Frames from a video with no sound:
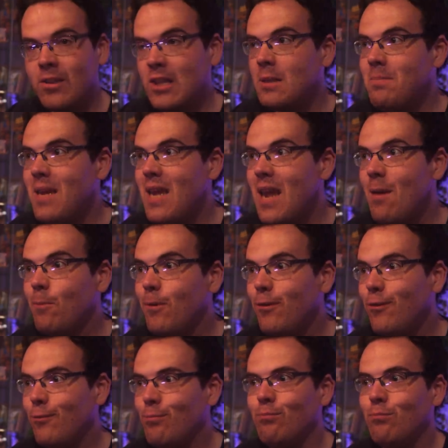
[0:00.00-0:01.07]
To me, it
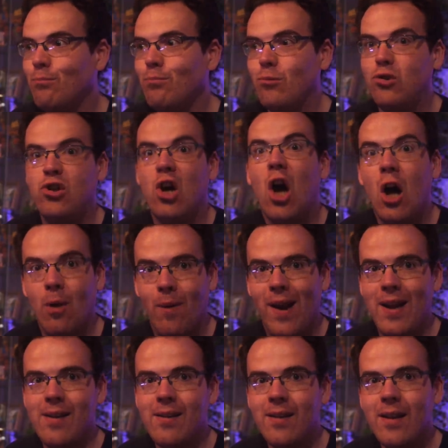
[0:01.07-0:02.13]
was
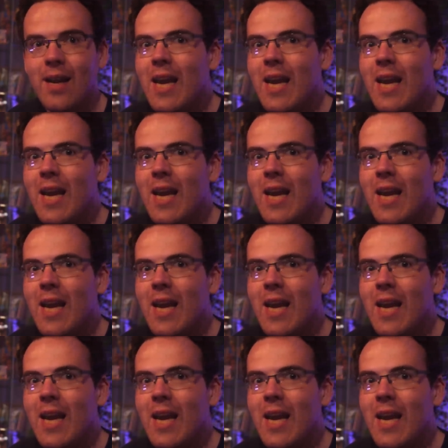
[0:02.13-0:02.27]
jarring.